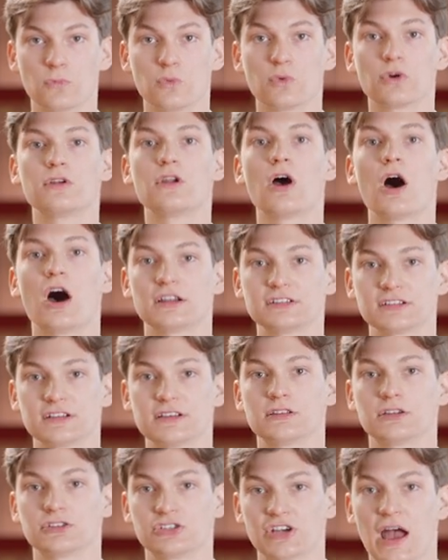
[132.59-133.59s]
We're not
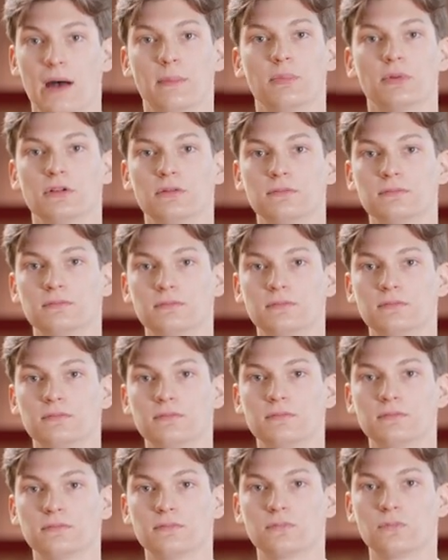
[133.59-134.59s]
in the chapel.
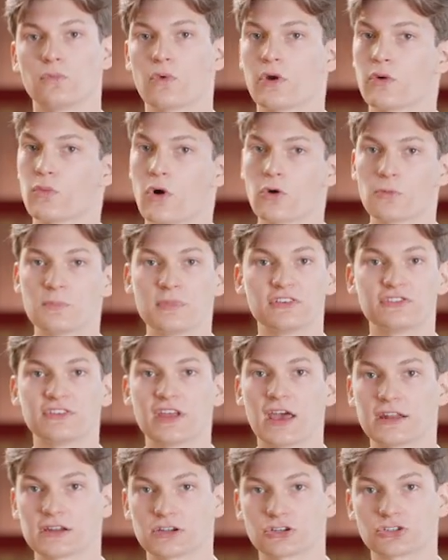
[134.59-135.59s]
We won't be
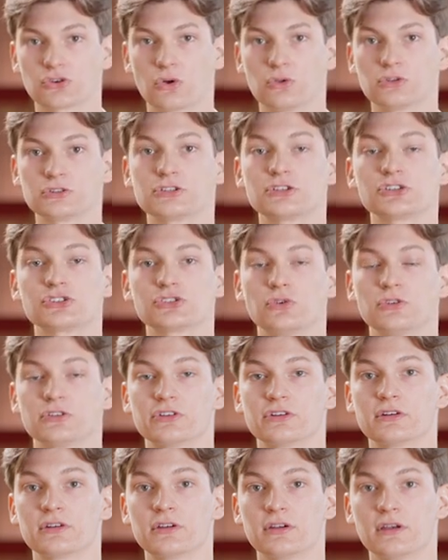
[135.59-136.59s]
standing shoulder to
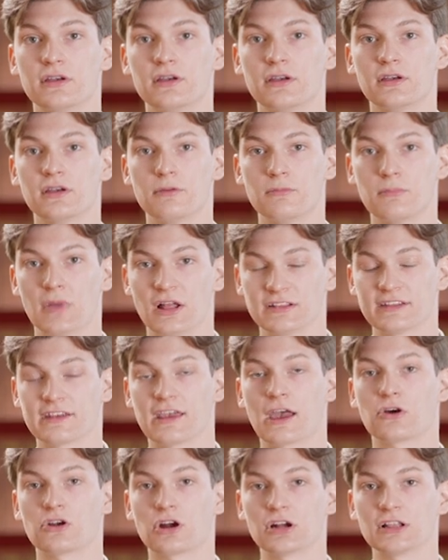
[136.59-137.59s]
shoulder,
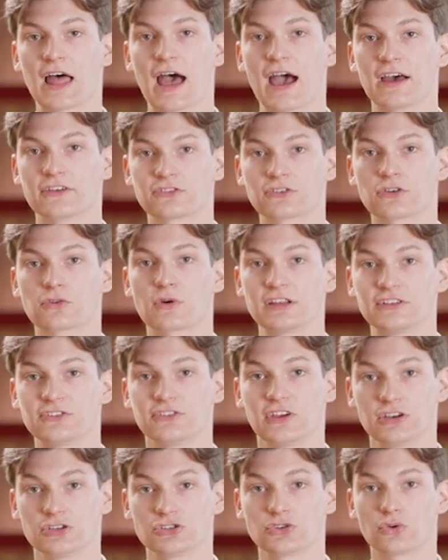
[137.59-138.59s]
belting out our last Great
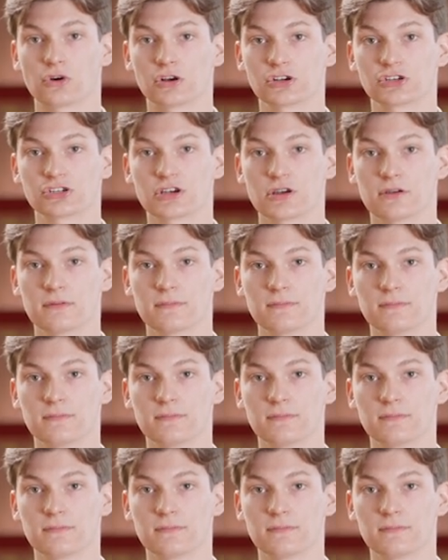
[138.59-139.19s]
St. George.